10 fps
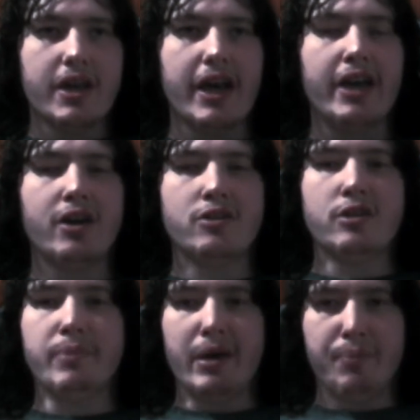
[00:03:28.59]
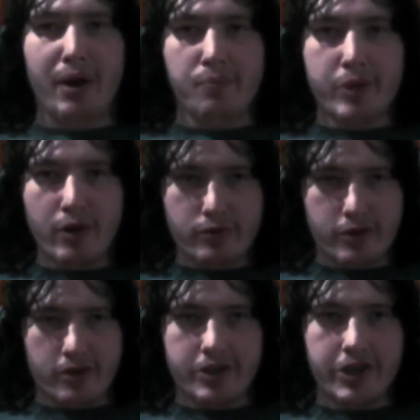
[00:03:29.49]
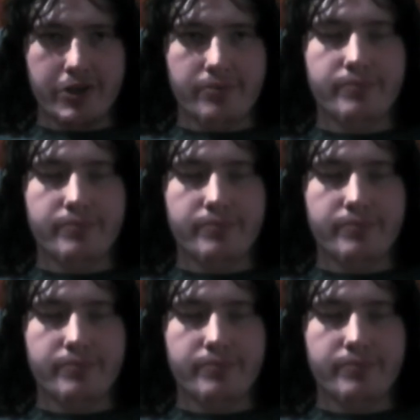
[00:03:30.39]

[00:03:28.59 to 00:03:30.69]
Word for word: And also by pop culture, too.